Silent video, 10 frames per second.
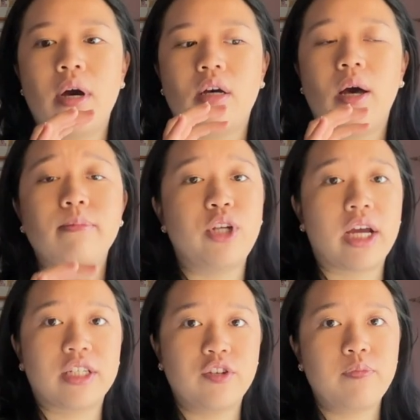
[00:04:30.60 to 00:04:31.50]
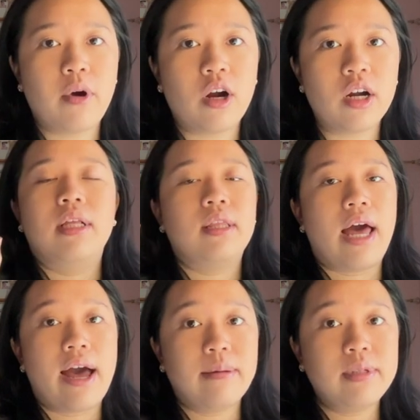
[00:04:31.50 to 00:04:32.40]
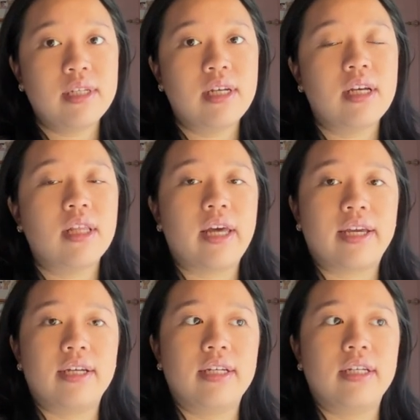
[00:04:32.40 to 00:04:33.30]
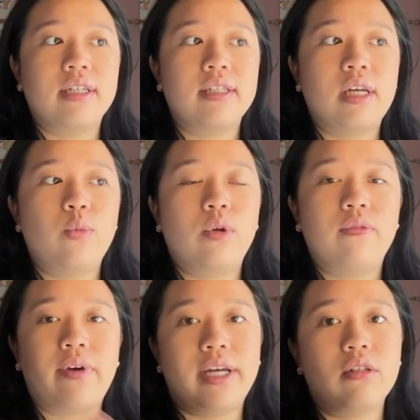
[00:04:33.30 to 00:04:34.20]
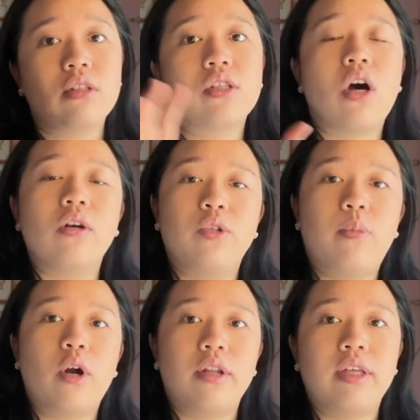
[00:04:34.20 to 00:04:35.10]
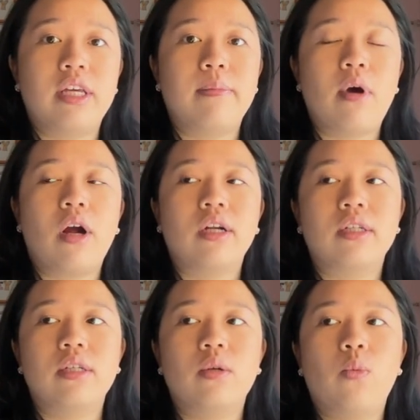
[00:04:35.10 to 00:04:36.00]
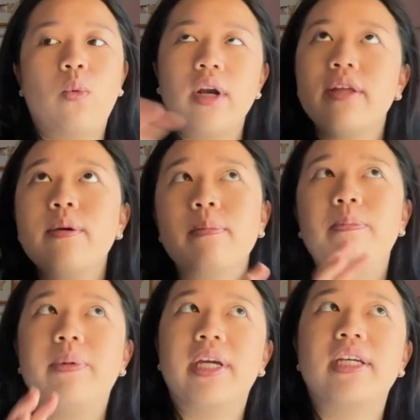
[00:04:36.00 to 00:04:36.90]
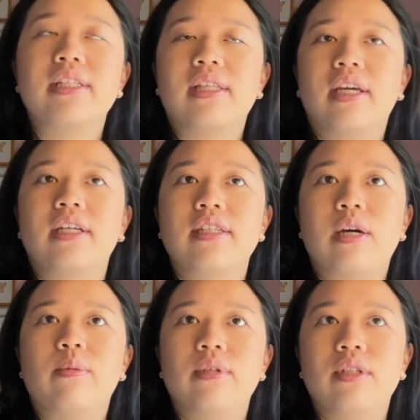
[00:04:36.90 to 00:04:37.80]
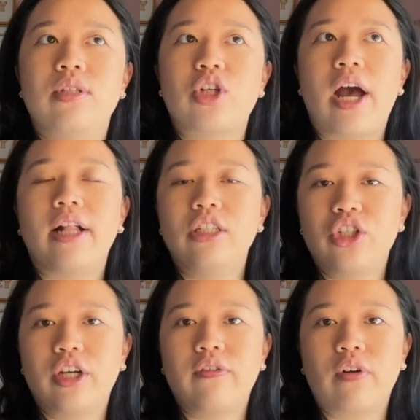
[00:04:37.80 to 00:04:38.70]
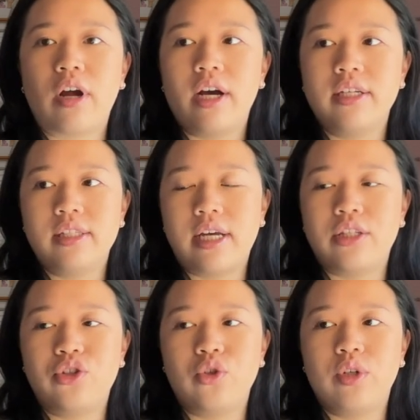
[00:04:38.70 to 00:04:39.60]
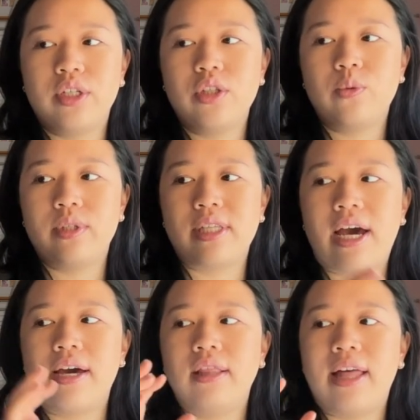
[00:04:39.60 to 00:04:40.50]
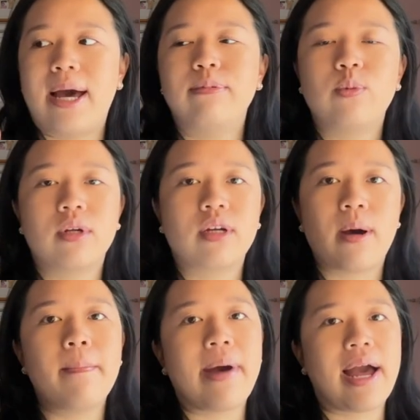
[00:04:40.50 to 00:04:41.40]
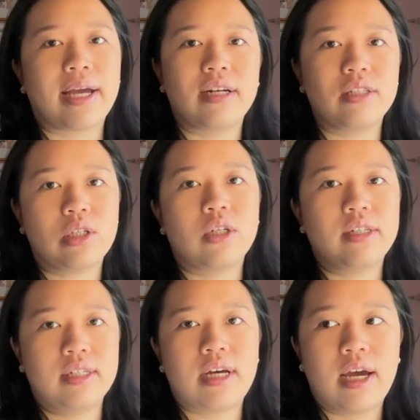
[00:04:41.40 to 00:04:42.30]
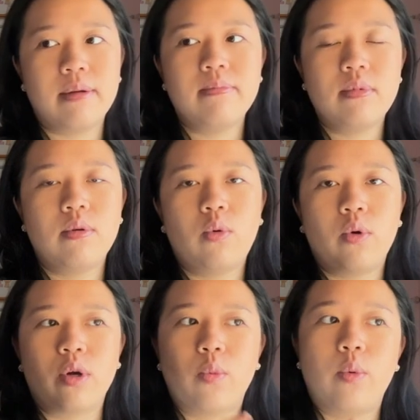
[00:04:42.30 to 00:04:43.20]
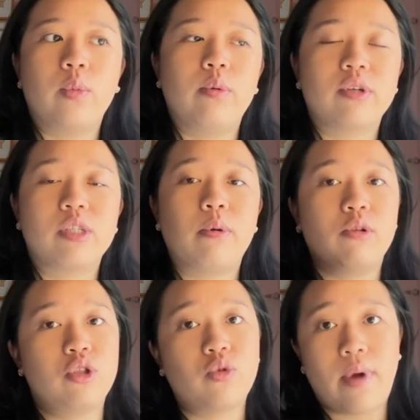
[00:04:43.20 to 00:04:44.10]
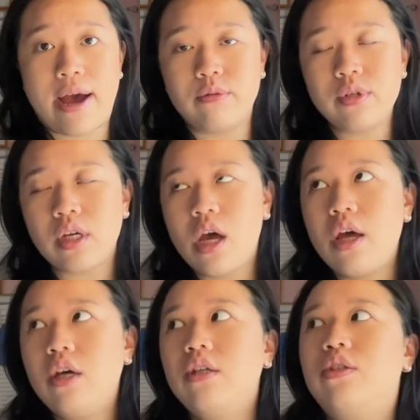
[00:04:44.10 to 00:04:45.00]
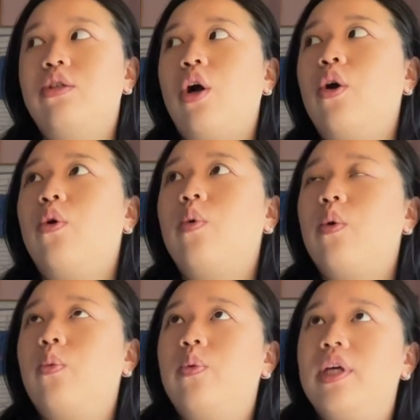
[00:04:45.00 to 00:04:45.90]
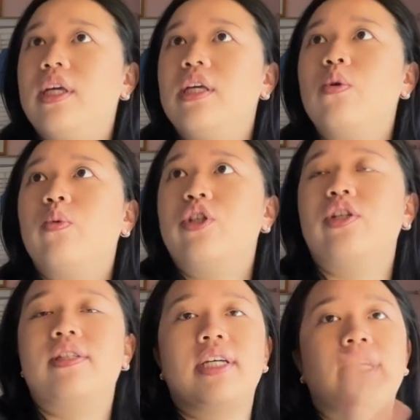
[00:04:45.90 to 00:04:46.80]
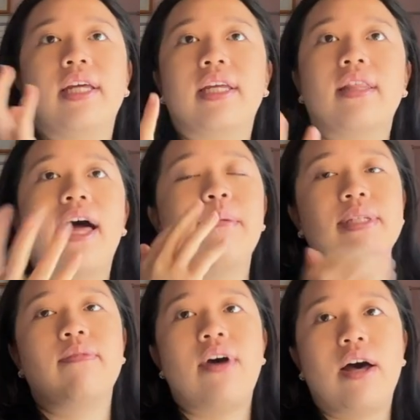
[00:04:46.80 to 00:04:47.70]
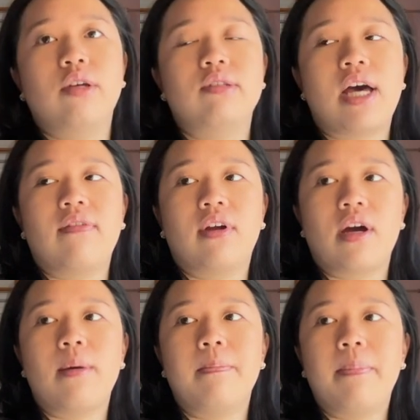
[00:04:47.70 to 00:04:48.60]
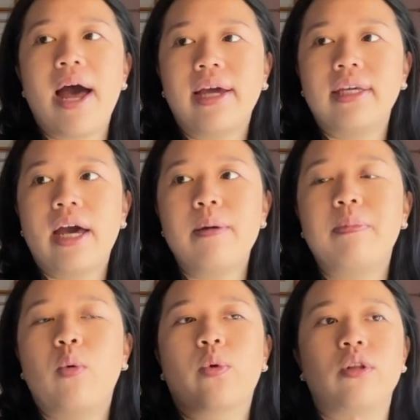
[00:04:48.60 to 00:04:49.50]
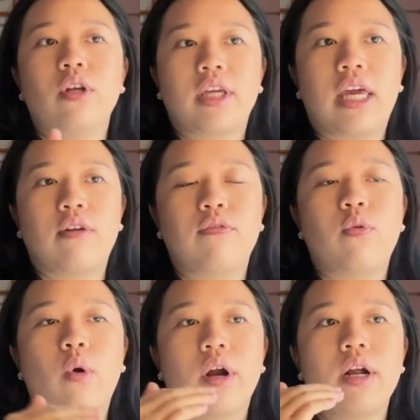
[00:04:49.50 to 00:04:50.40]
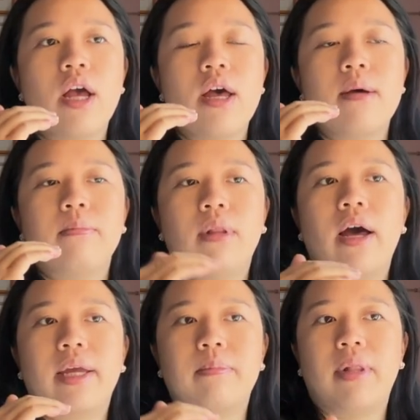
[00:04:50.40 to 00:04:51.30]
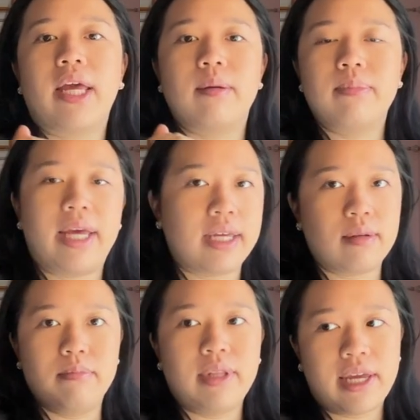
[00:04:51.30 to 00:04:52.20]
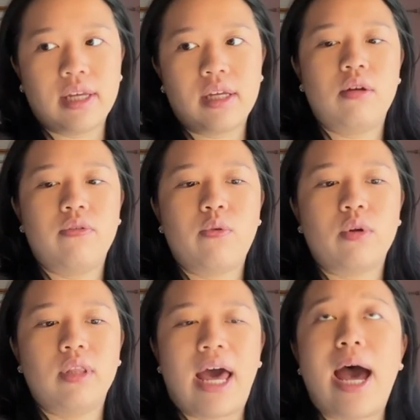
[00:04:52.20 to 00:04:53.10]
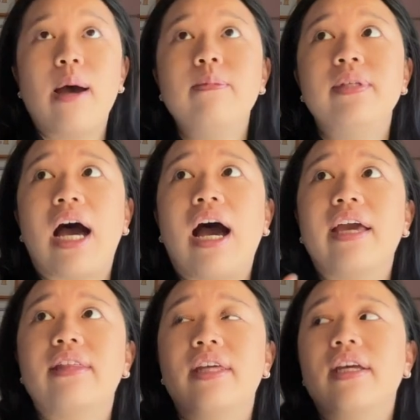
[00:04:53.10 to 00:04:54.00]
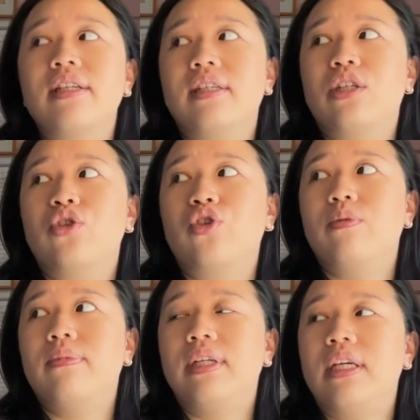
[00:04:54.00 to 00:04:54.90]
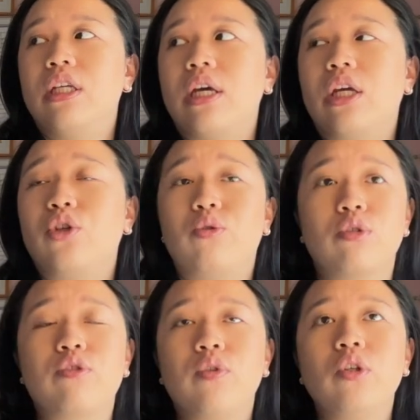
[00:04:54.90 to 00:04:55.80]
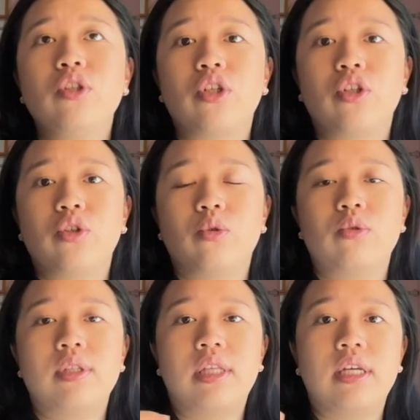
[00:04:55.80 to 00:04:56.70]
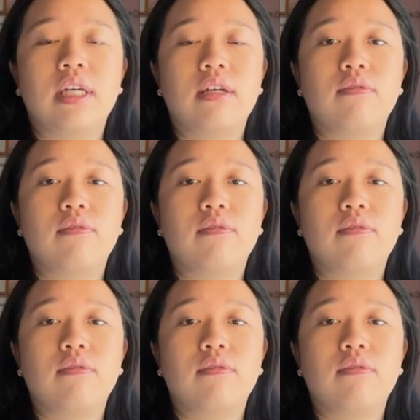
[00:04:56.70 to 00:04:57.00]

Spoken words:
objective part. Labs, like I said, with vitals, is also part of the EMR. One of the biggest things that was challenging for us as students was that labs wouldn't come back at a certain time or when we were supposed to round. So we would just say like labs values haven't come back yet, but we're looking for blank, blank, blank, and blank. For labs, I think it's extremely useful to use the